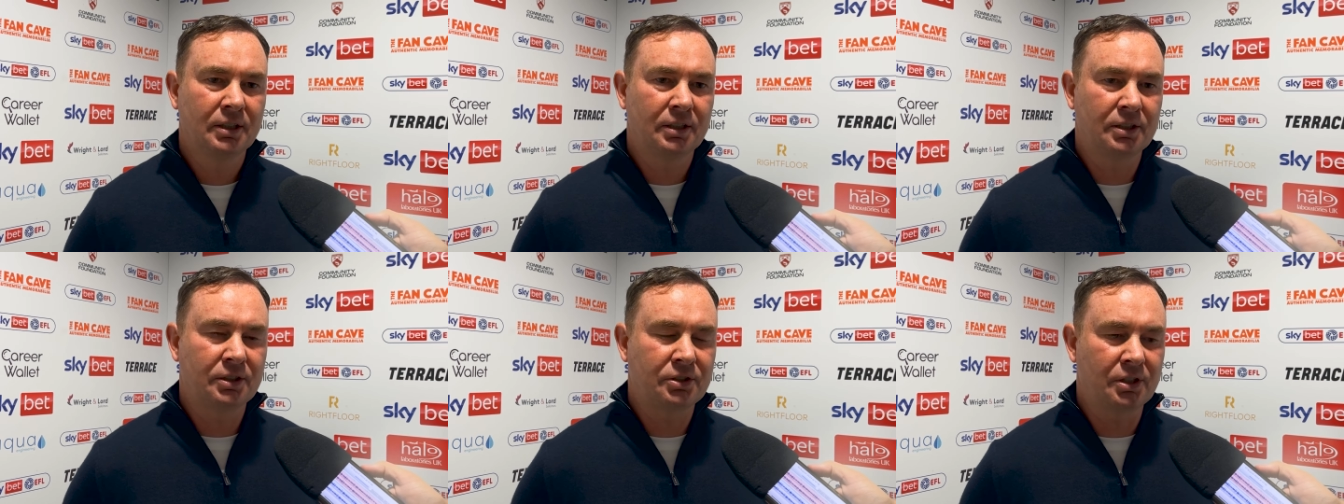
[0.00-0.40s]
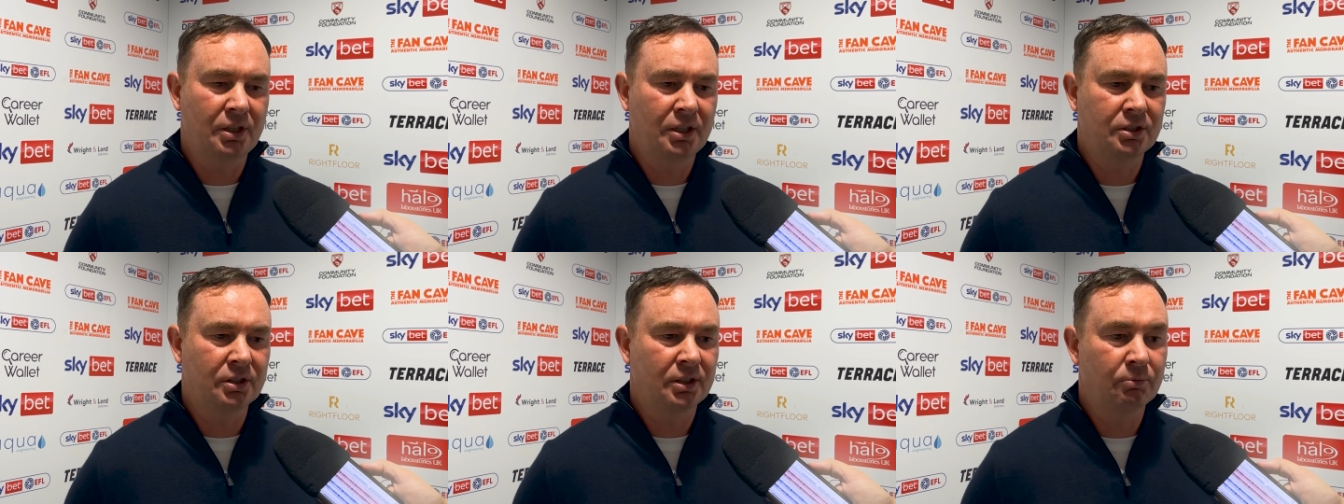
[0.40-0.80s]
this
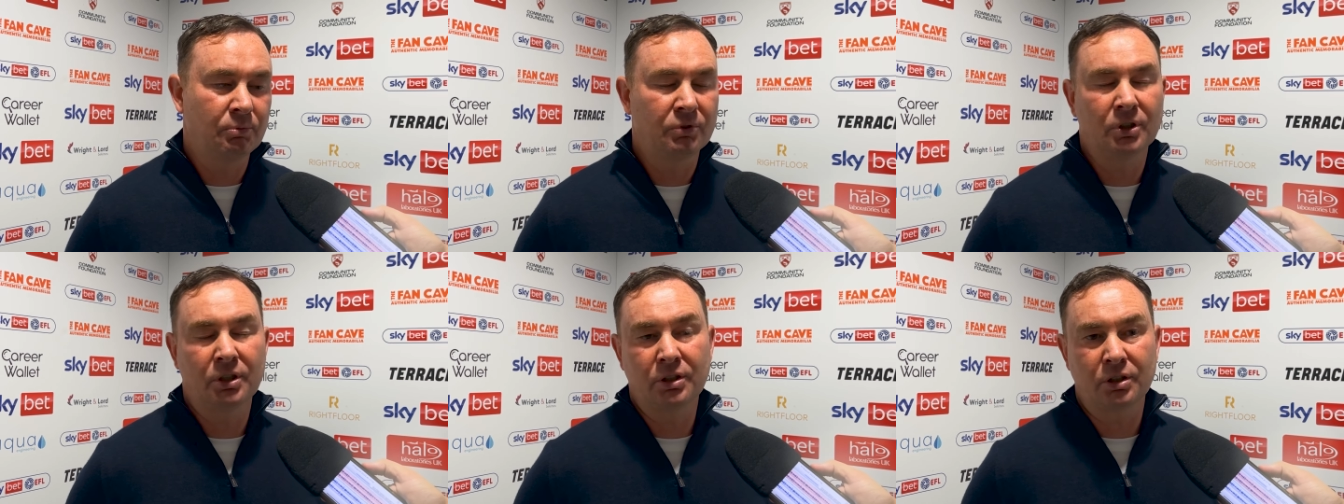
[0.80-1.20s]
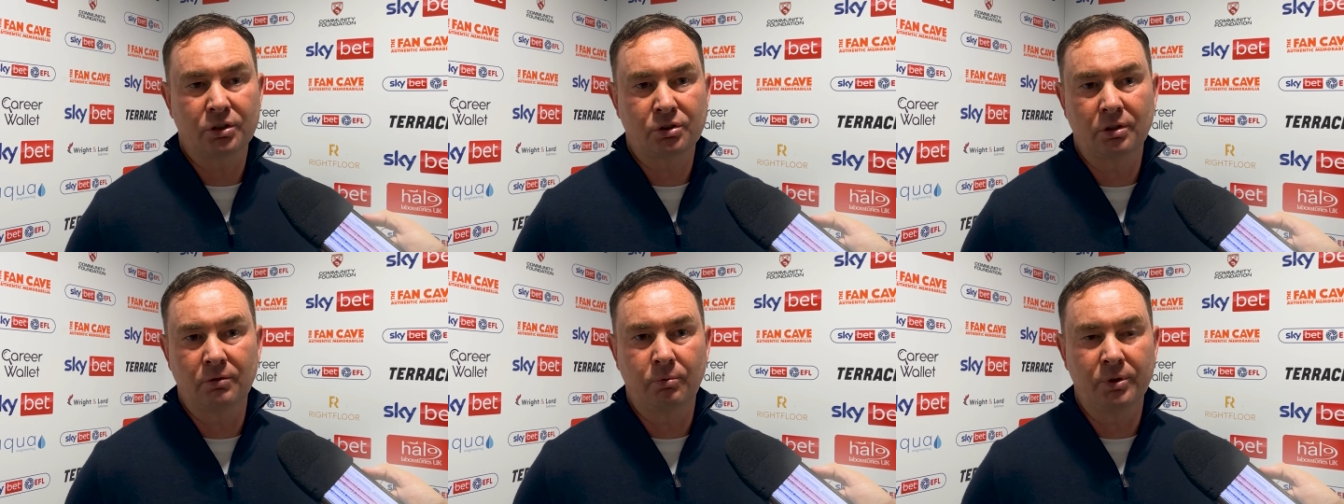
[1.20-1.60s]
season, then we've got
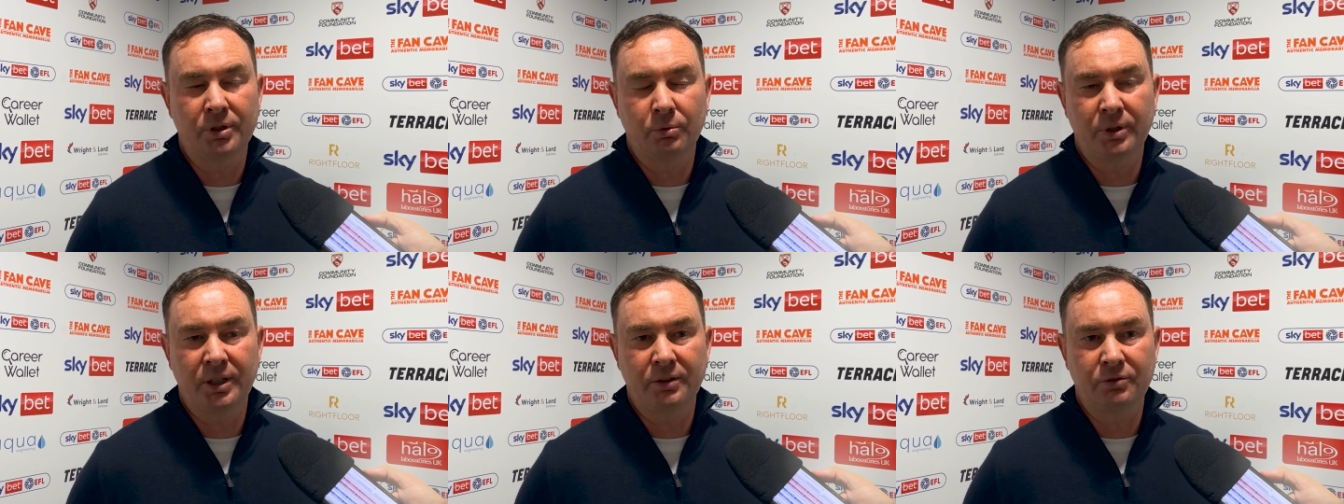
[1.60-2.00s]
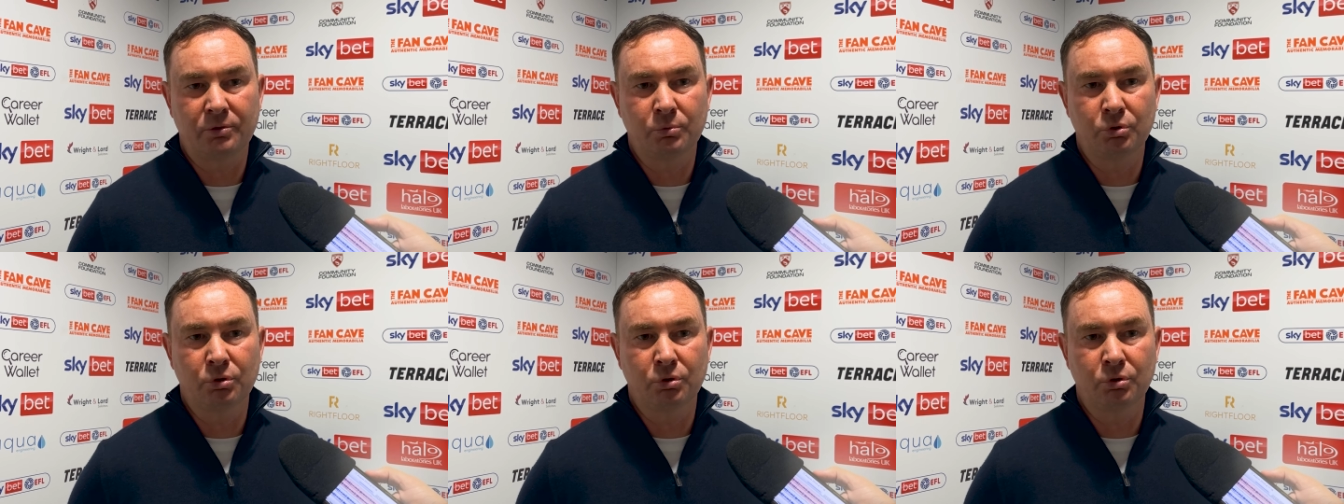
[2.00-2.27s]
another tough one away from